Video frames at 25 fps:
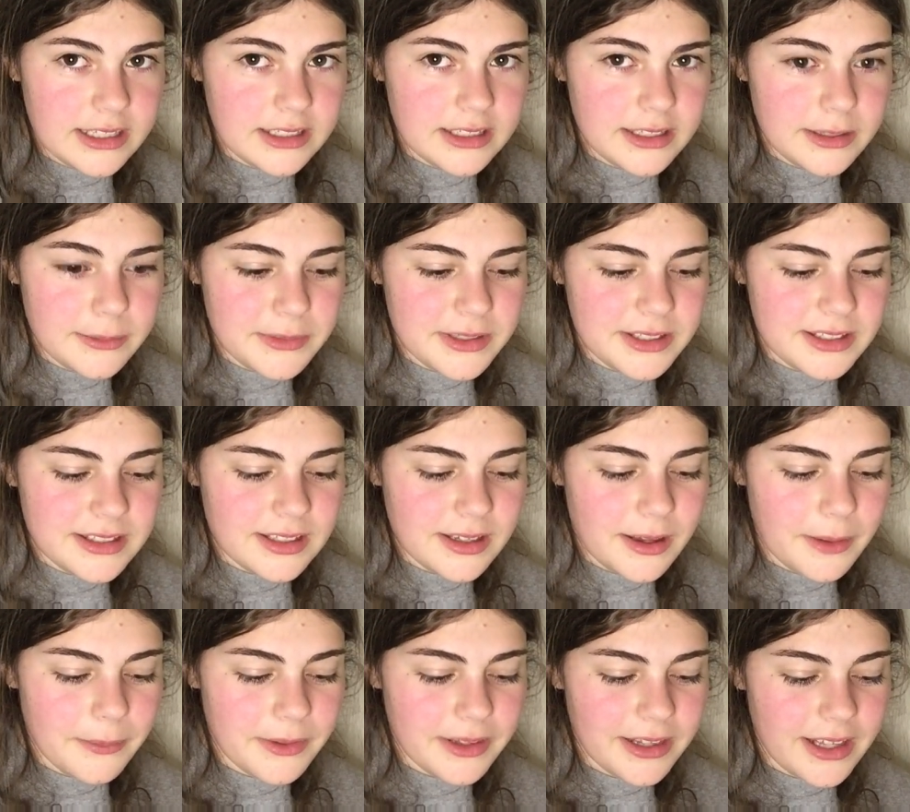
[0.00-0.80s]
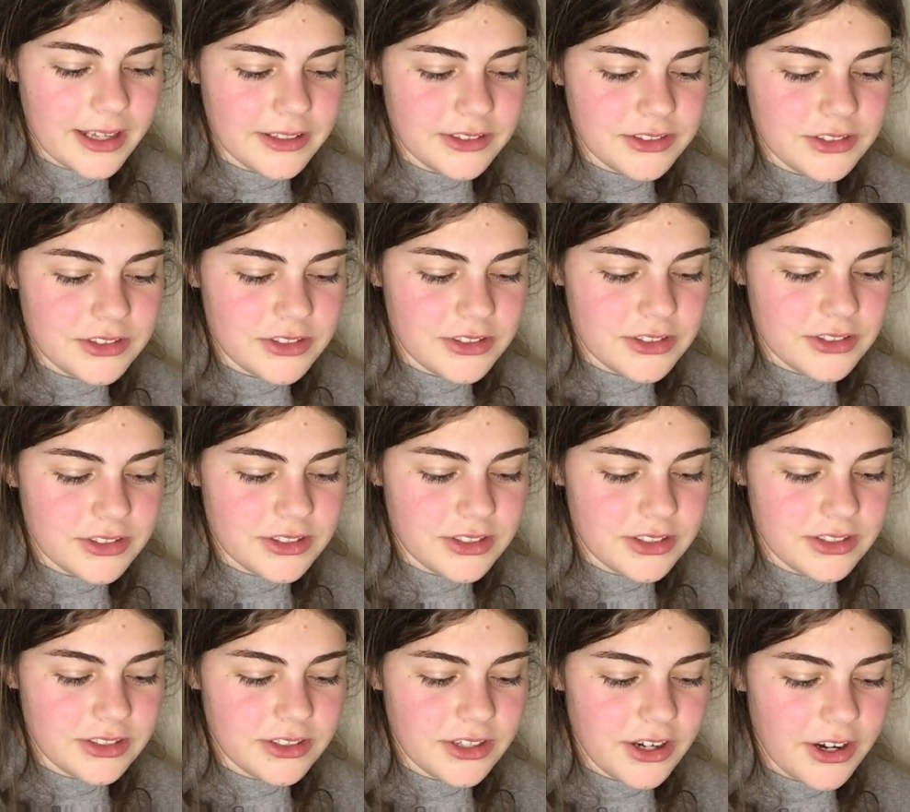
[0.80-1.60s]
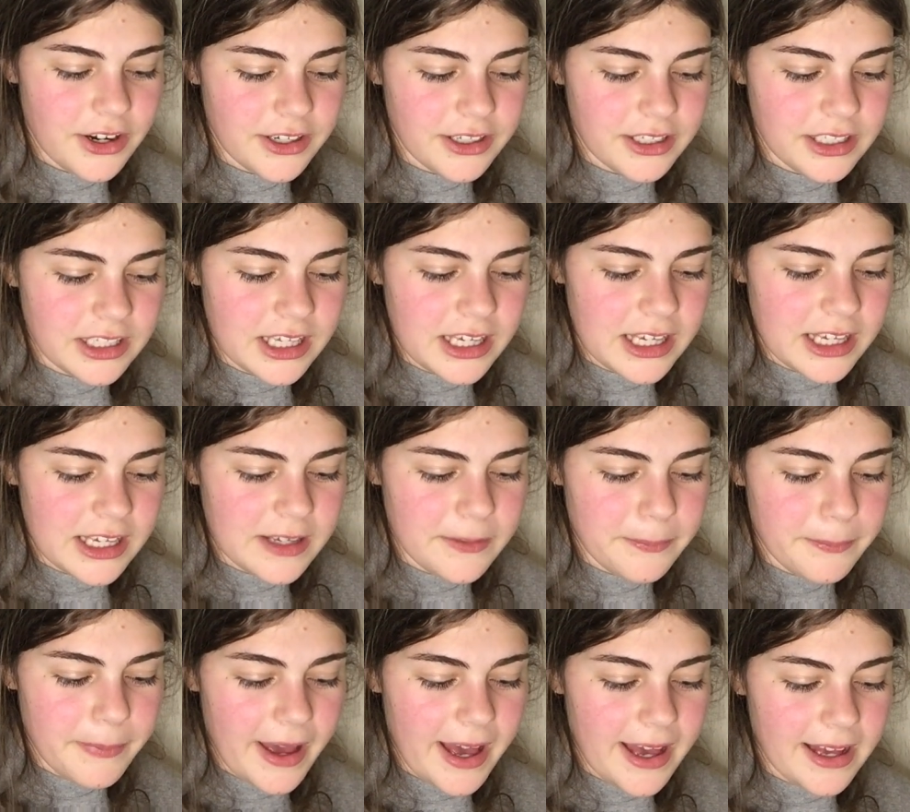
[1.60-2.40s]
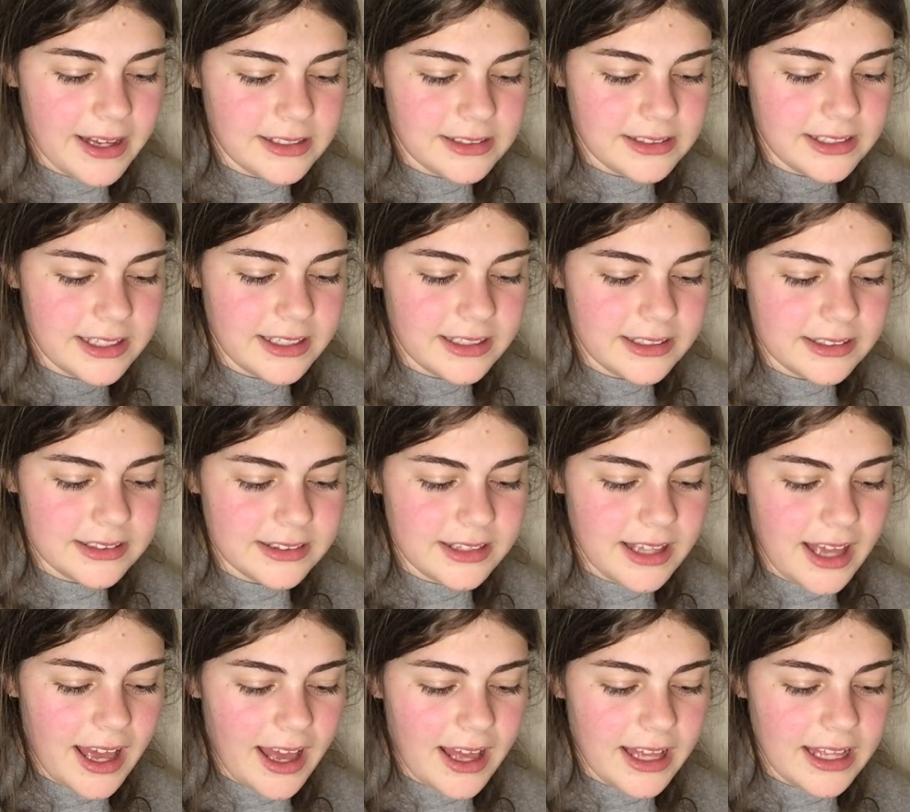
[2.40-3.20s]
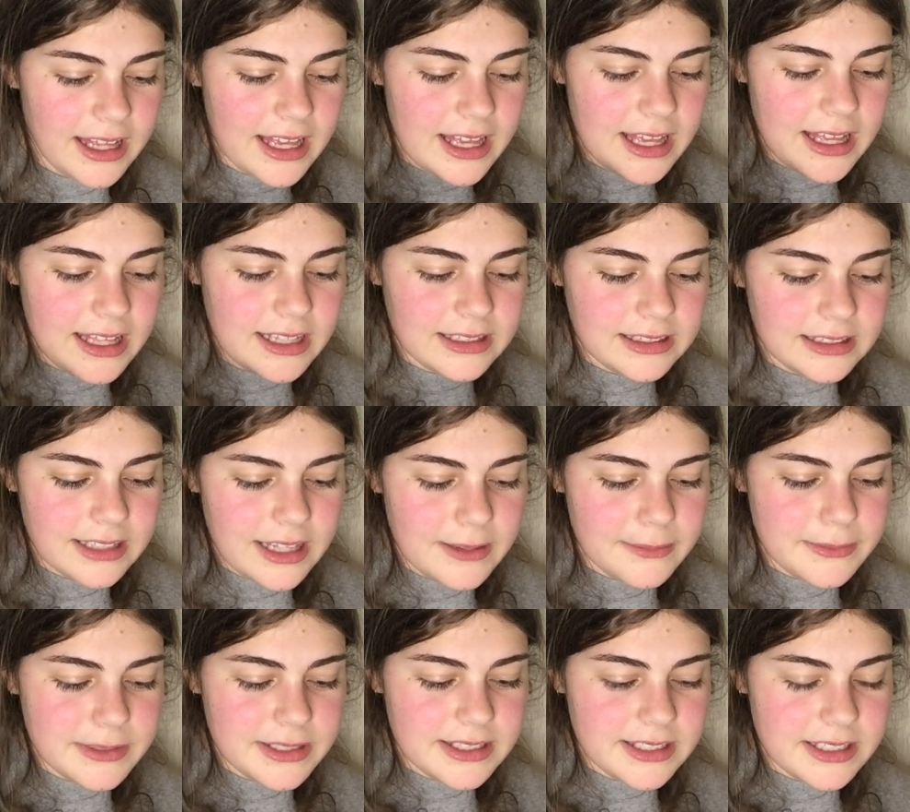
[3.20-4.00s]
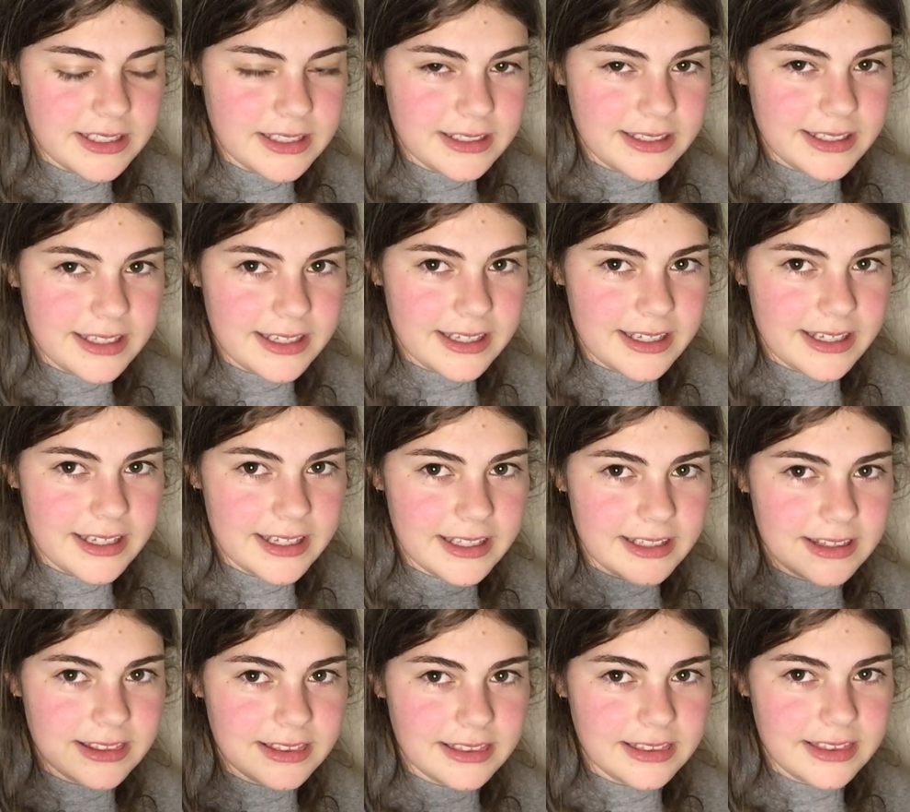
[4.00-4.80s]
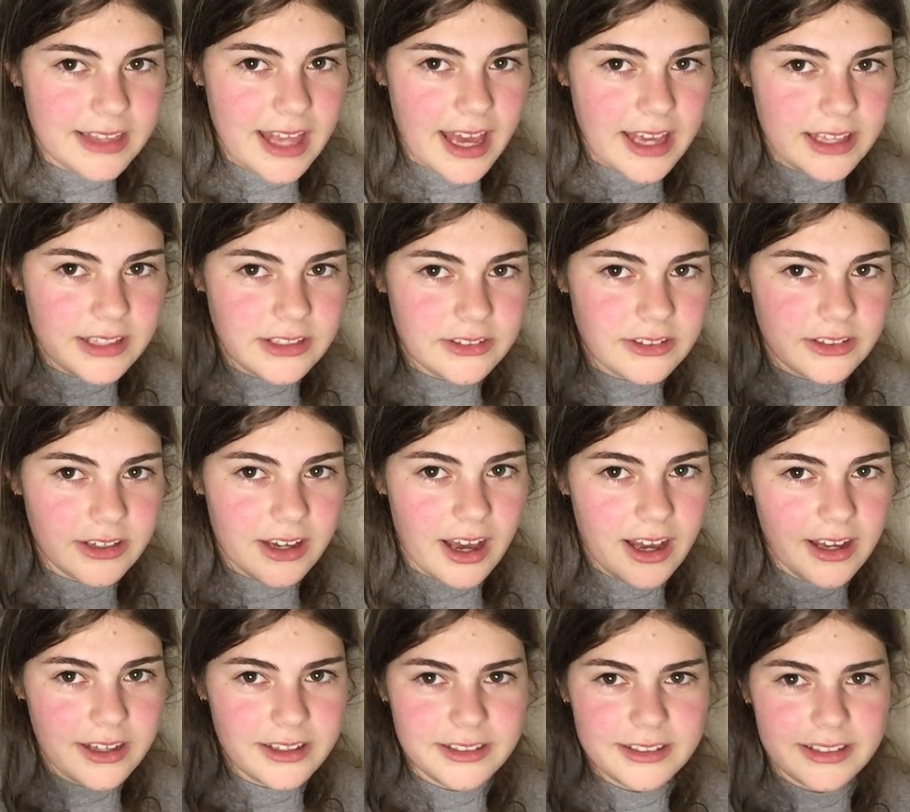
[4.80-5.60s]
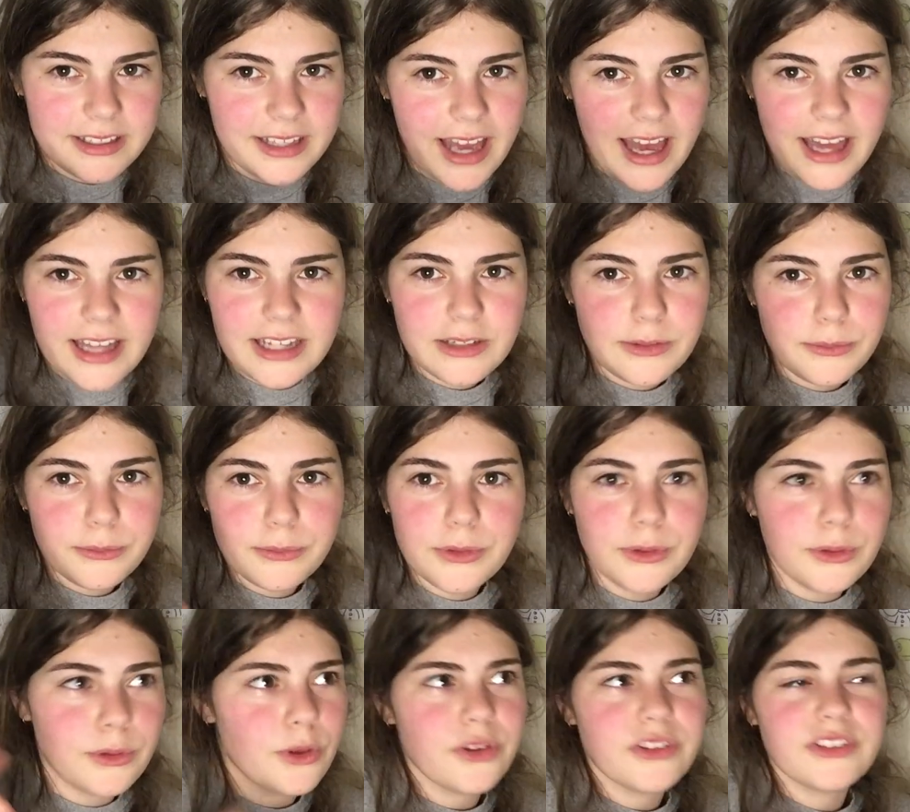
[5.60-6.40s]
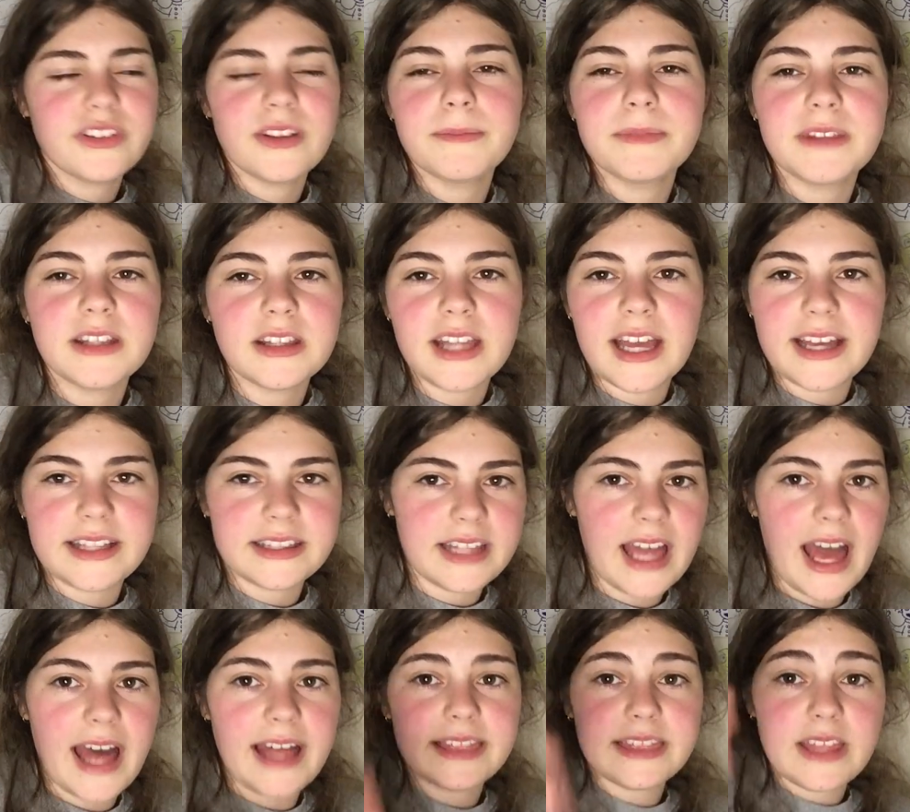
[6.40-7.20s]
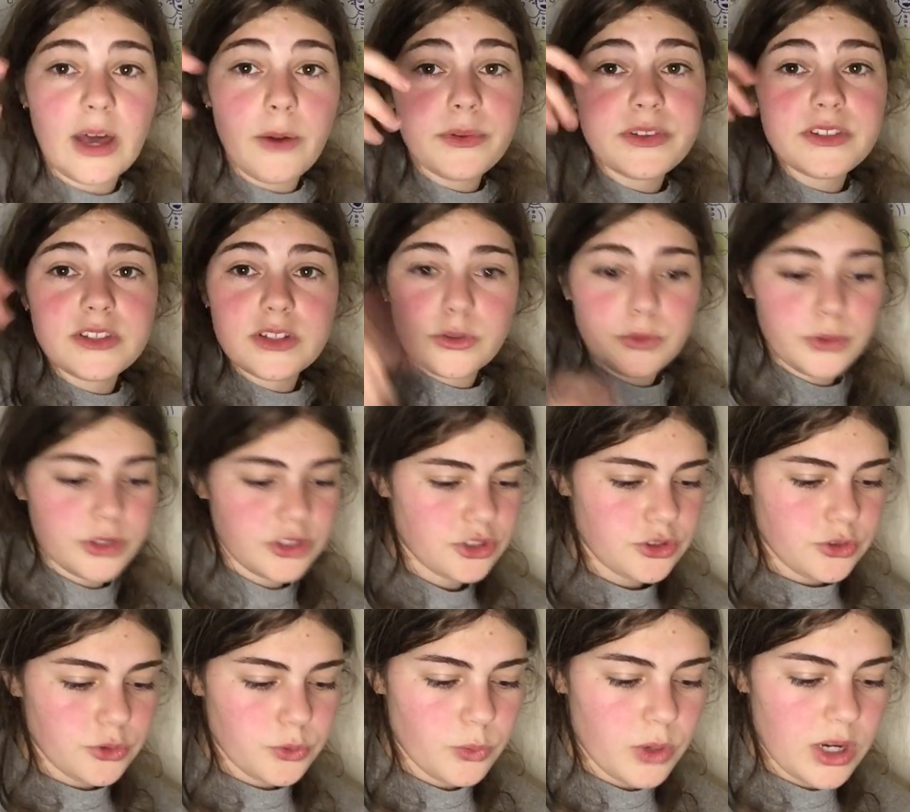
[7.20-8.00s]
Give me some of that juicy yolk. Kick back, lick that. Let me see you hit that, you ugly animal. Or something like that. That was the original